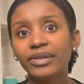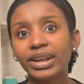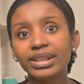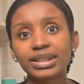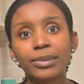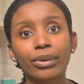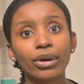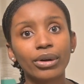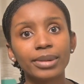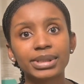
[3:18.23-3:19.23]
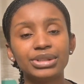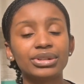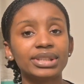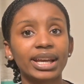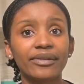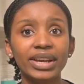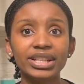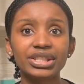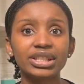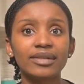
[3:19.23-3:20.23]
events and programs that you can take
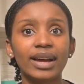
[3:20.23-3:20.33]
advantage of.